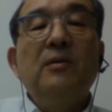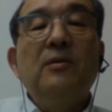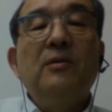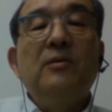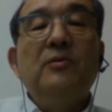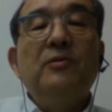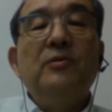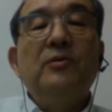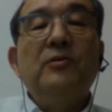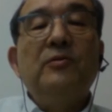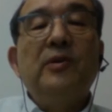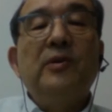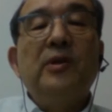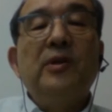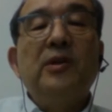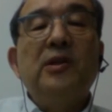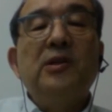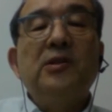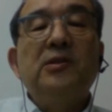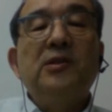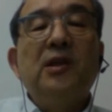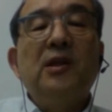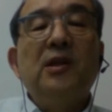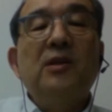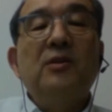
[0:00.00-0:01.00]
Do you
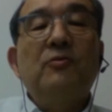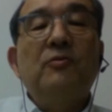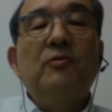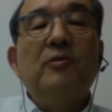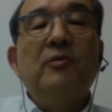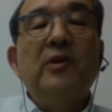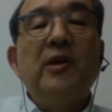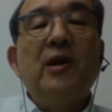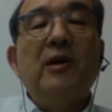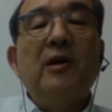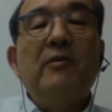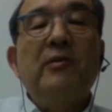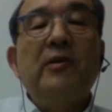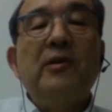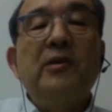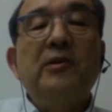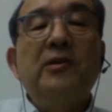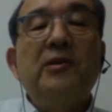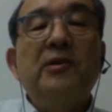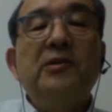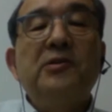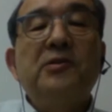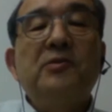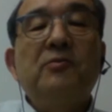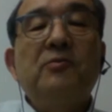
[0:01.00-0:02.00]
understand clearly
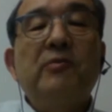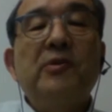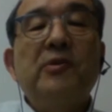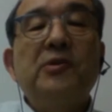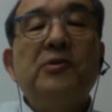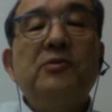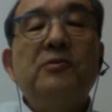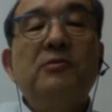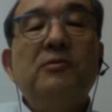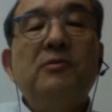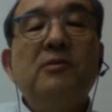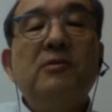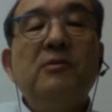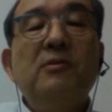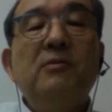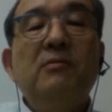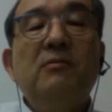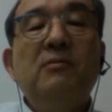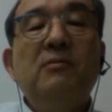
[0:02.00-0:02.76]
this question?